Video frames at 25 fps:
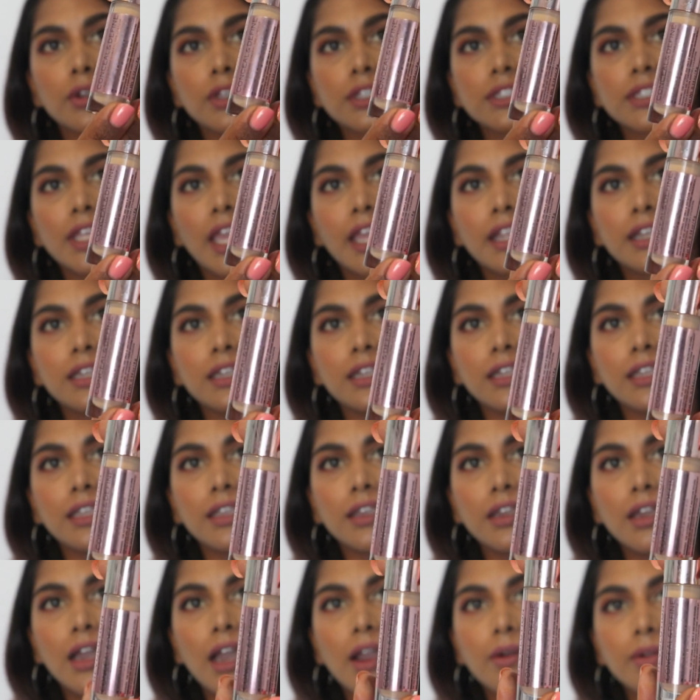exactly
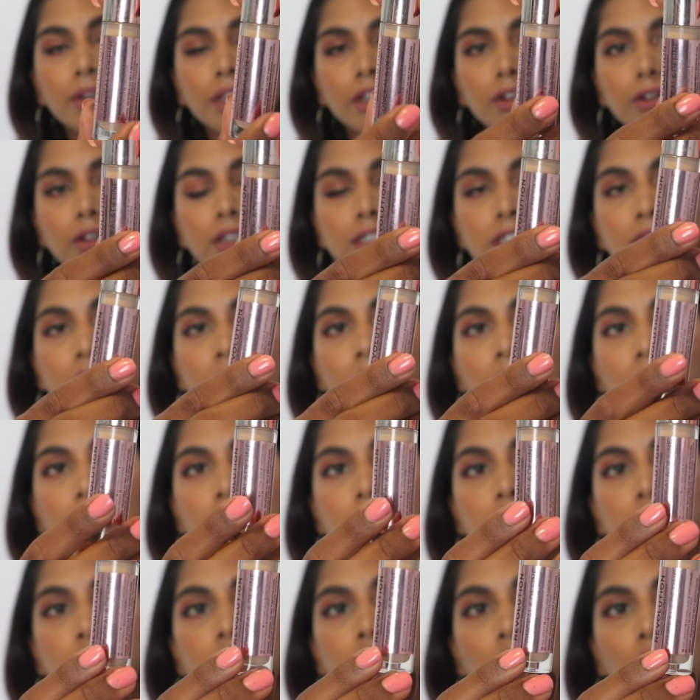how it looks.
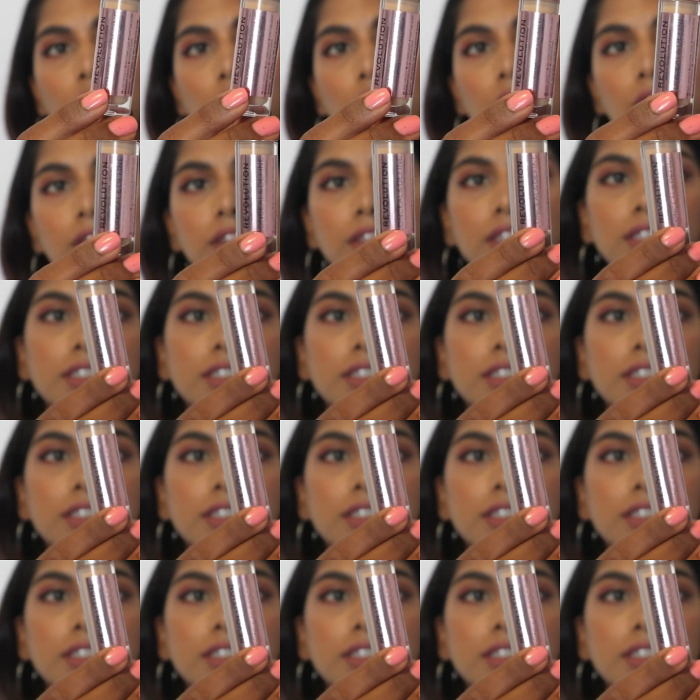So